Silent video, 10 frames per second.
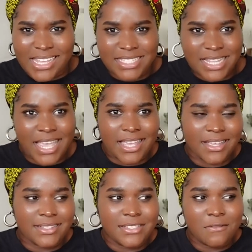It's
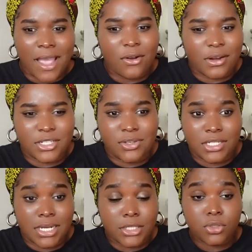like divine
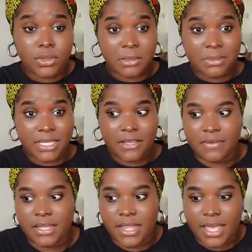orchestration. I truly believe
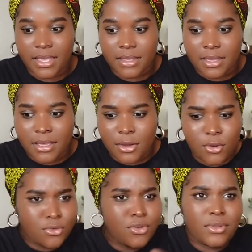it. Like
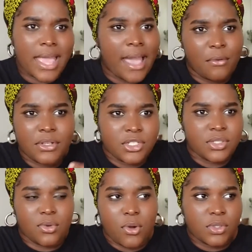who knew that I would
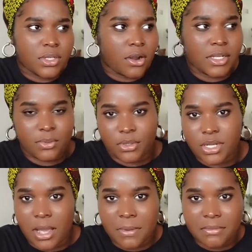just go to an artist
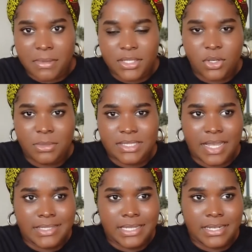workshop and meet Toby
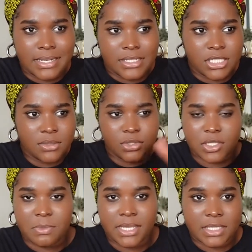Sisson and then she would
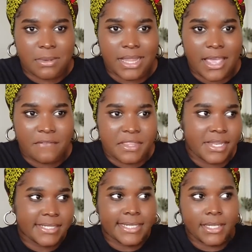just speak into my life and the
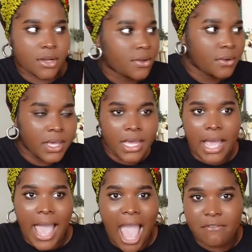next thing you know,
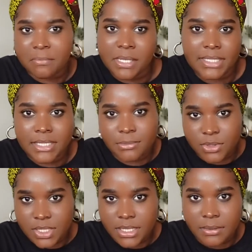I have a piece in the
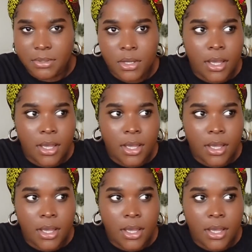museum.